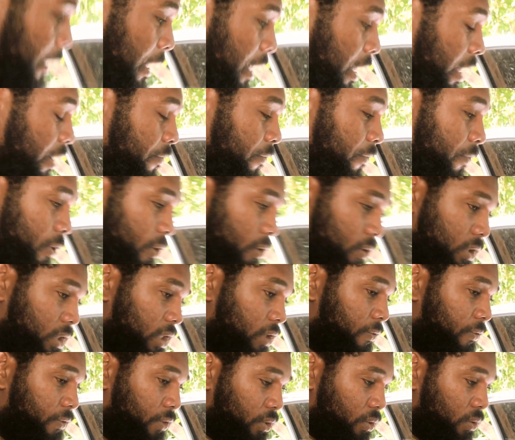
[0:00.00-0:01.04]
I found
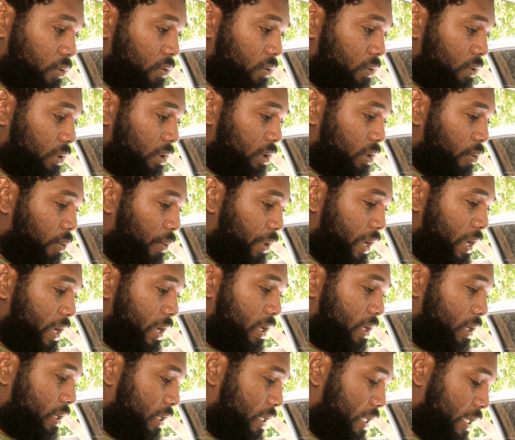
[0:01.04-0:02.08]
a few
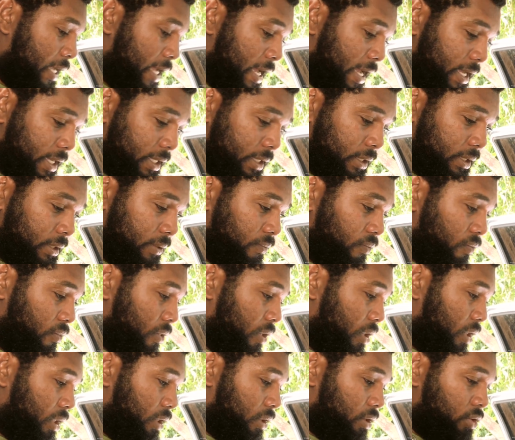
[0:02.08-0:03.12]
where the guys
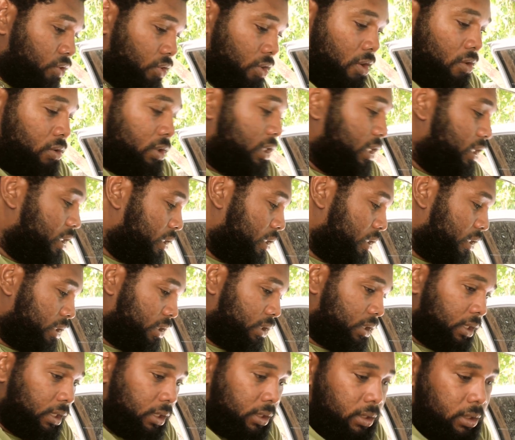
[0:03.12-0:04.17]
took out
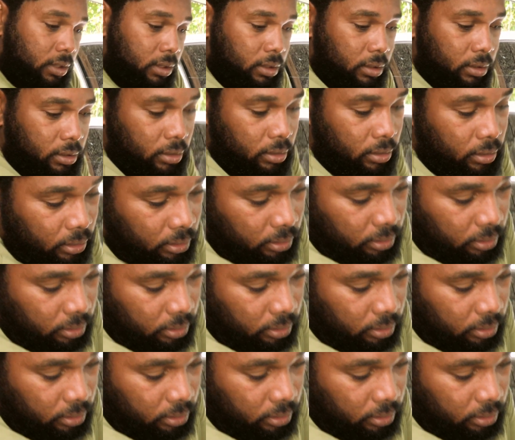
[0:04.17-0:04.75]
this